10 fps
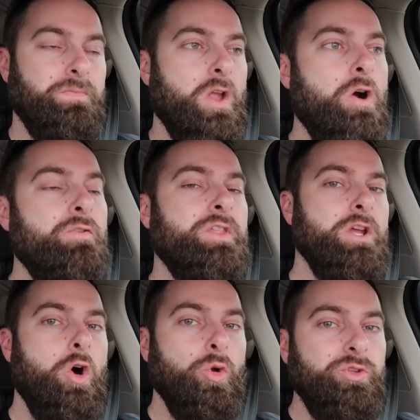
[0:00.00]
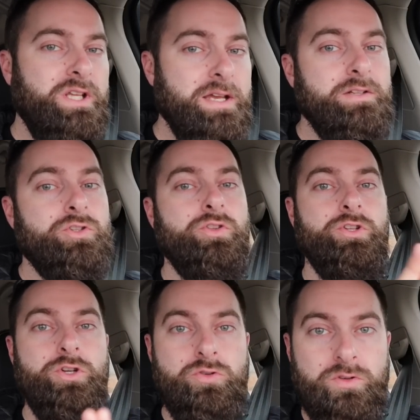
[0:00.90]
Over the old kit to
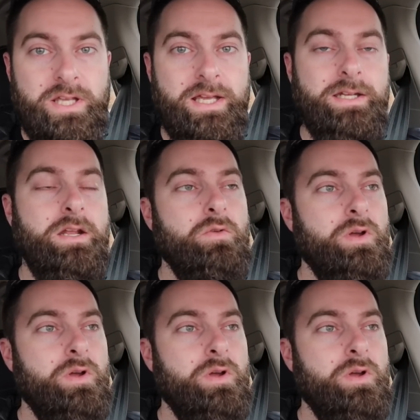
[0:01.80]
the new kit,